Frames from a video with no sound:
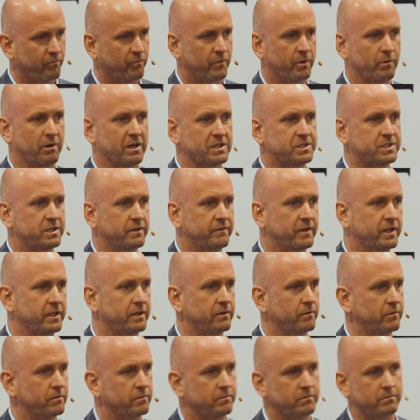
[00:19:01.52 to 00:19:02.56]
The rest of it,
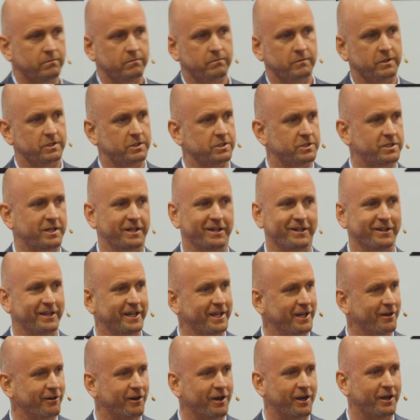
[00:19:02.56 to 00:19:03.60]
we just kind of
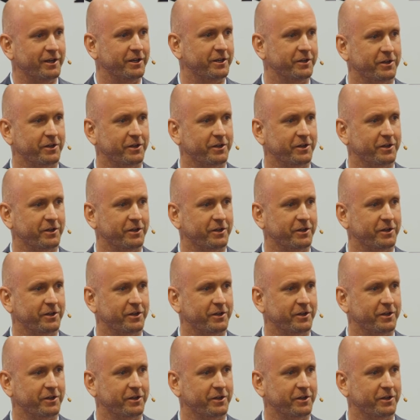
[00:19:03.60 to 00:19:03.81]
layer on,